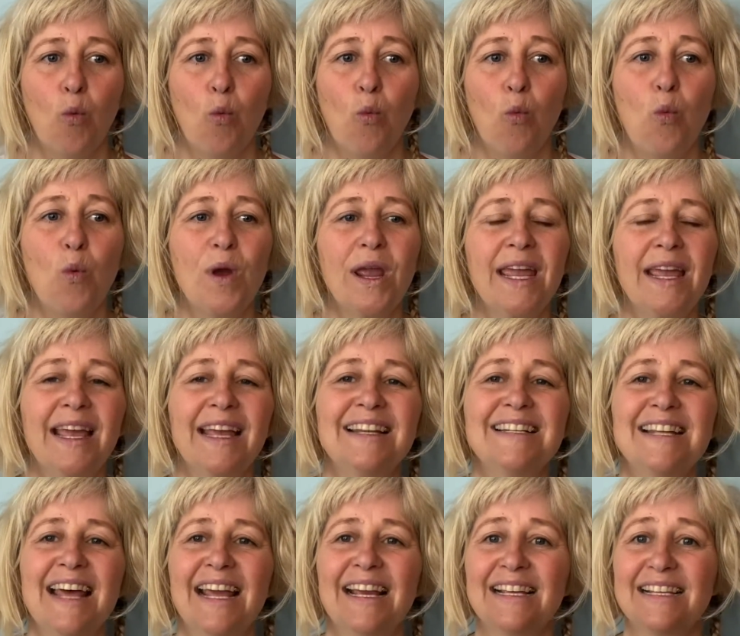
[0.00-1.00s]
we can
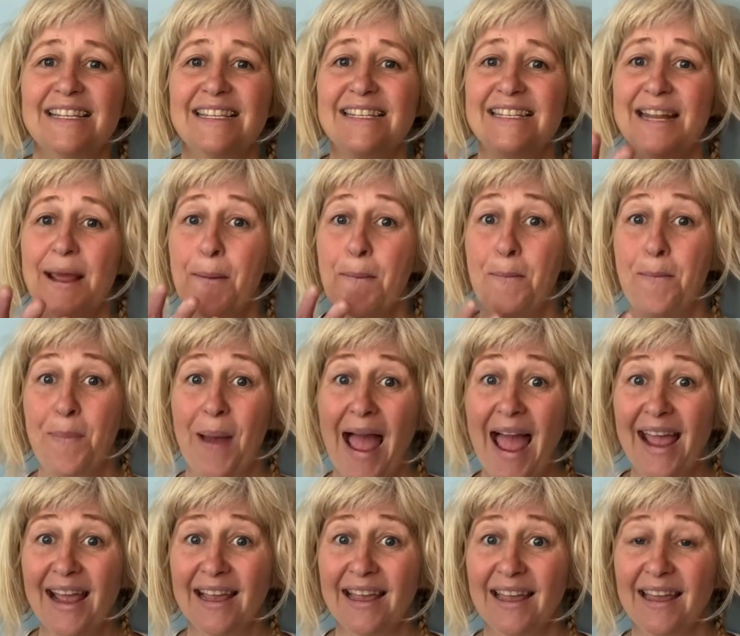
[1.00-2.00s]
take a step back
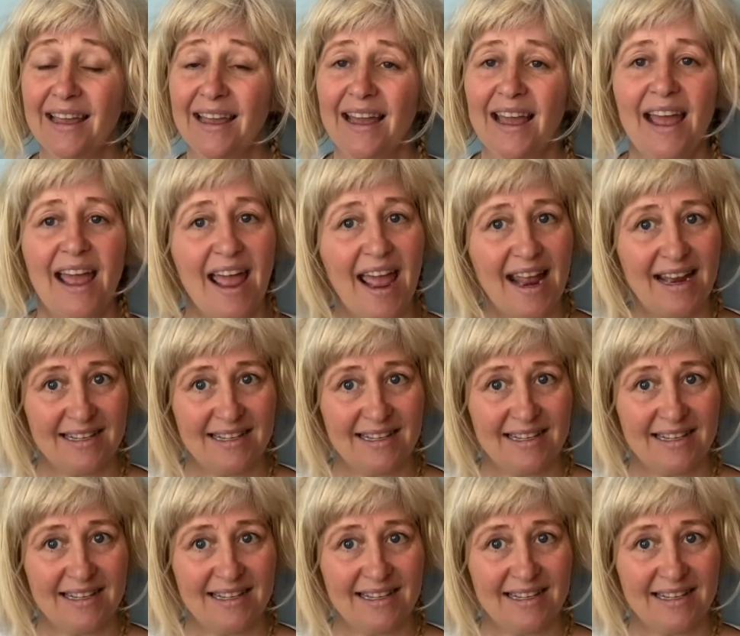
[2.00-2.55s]
and